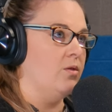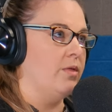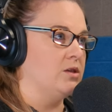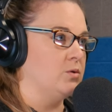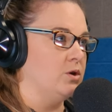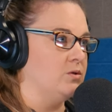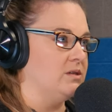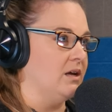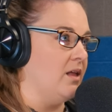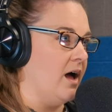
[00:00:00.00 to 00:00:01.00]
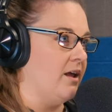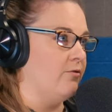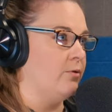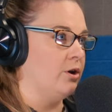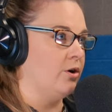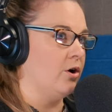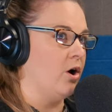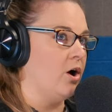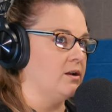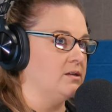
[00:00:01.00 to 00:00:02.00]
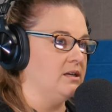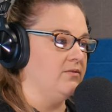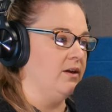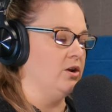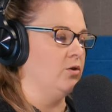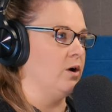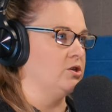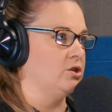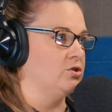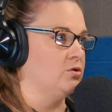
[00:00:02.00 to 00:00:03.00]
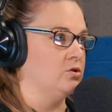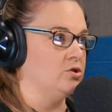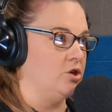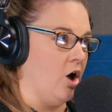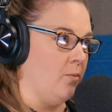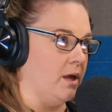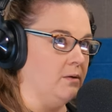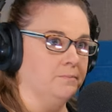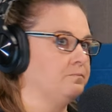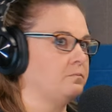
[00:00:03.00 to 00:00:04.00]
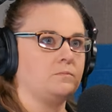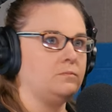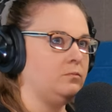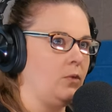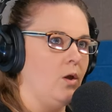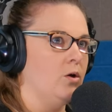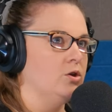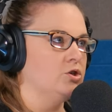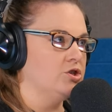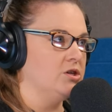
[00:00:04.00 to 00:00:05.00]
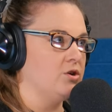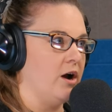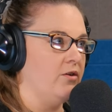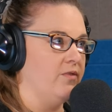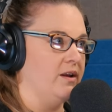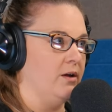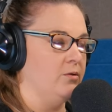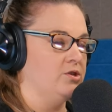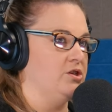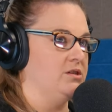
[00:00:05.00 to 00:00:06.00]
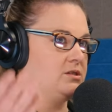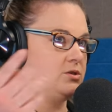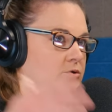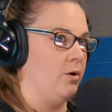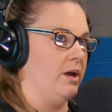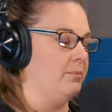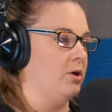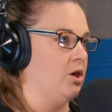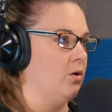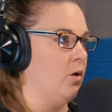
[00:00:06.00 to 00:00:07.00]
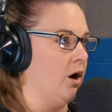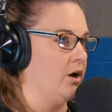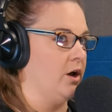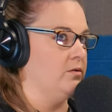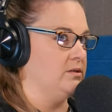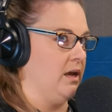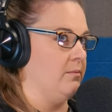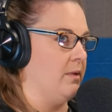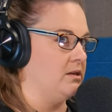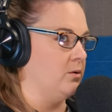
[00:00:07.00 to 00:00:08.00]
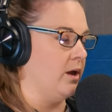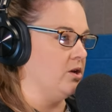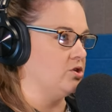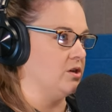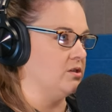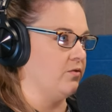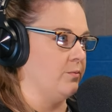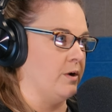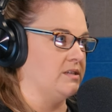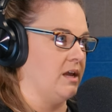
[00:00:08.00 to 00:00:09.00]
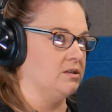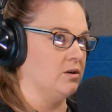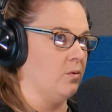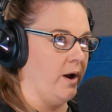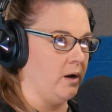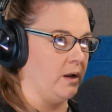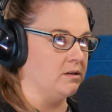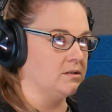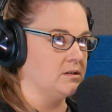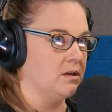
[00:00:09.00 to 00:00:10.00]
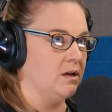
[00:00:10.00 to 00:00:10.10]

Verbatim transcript: that's what you see a lot of when you're on TV and you're watching Susan G. Komen. She's crowdfunding when she's throwing up a QR code saying make donations for breast cancer awareness.